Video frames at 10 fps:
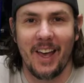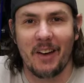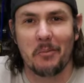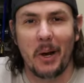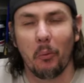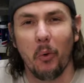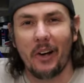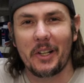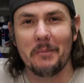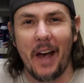Everybody,
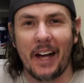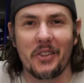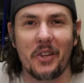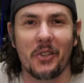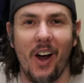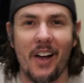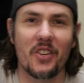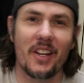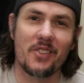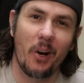welcome back to the garage.
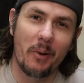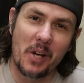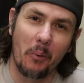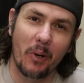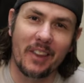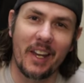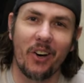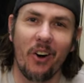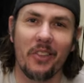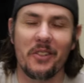And as always, I want to thank
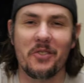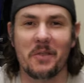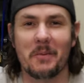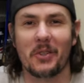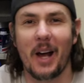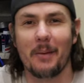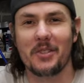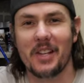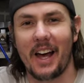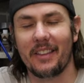all the new
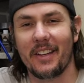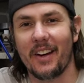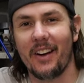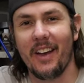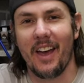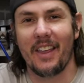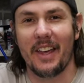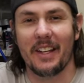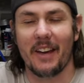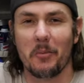subscribers out there.
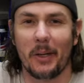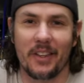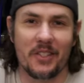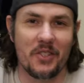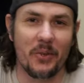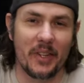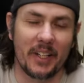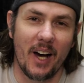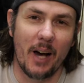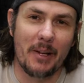Thank everybody that's doing the
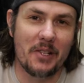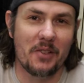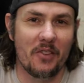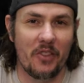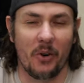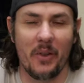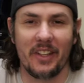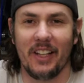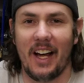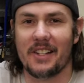comments, throwing
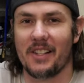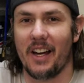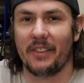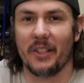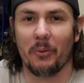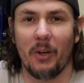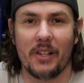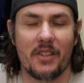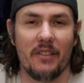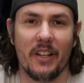the likes out there,
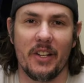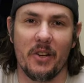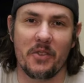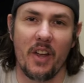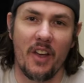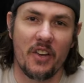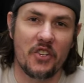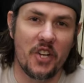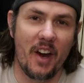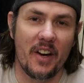watching the videos,
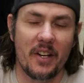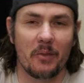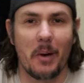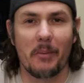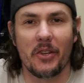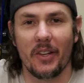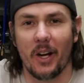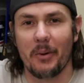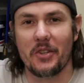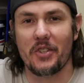sharing it. Remember, you can
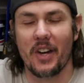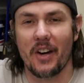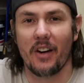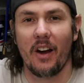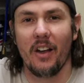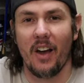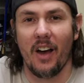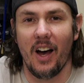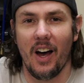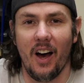always share
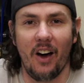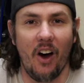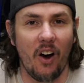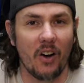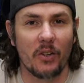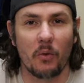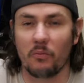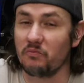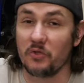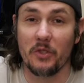uh, our
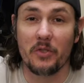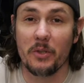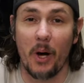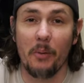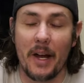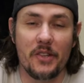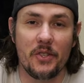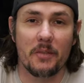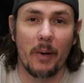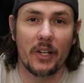YouTube homepage
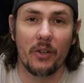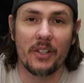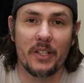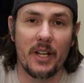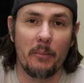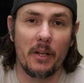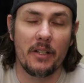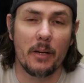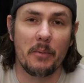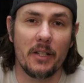just by going to
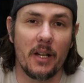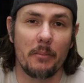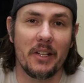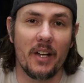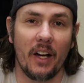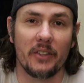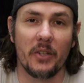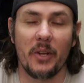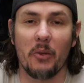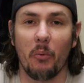
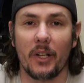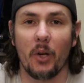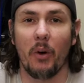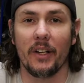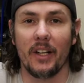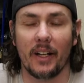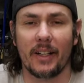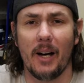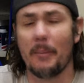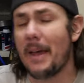
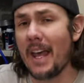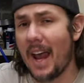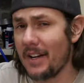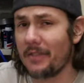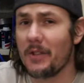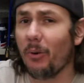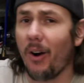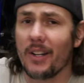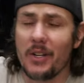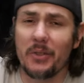www.tuning101.com. And if you
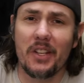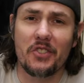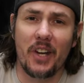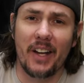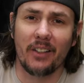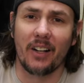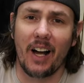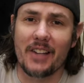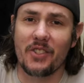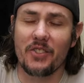are new to the channel,
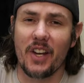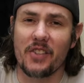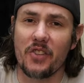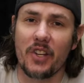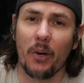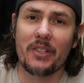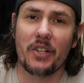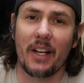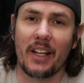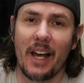I suggest you go and
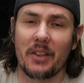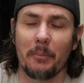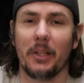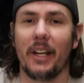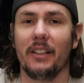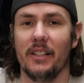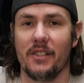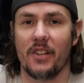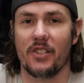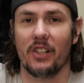check out the
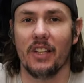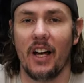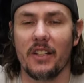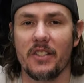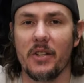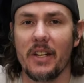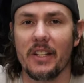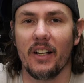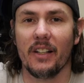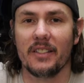playlist. There's a lot of tuning
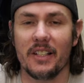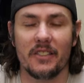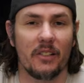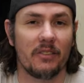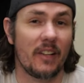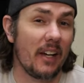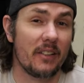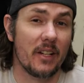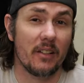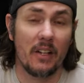content
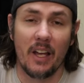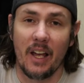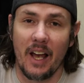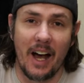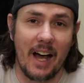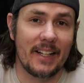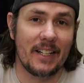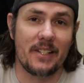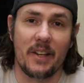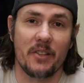out there. I
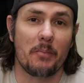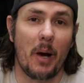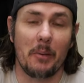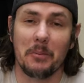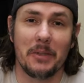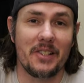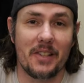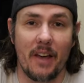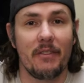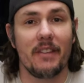gotta say there's probably
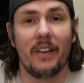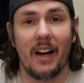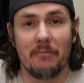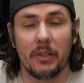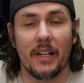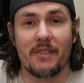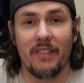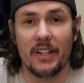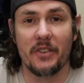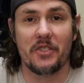75 plus
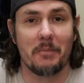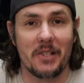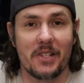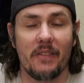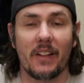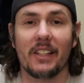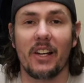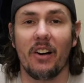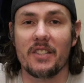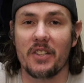videos specifically
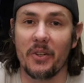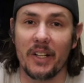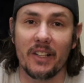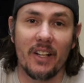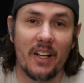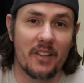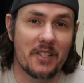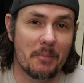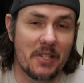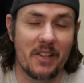on tuning,
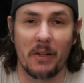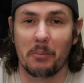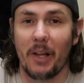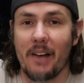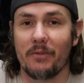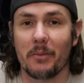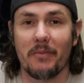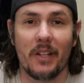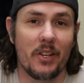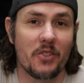specific platform
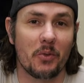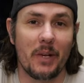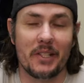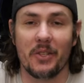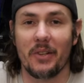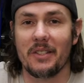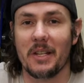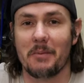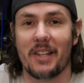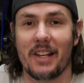videos, quick tuning
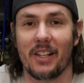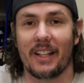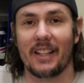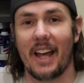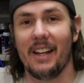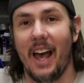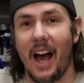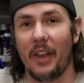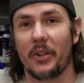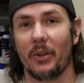tips, things like that.
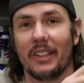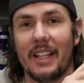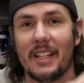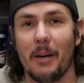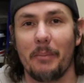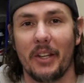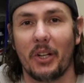I'll throw a link up in the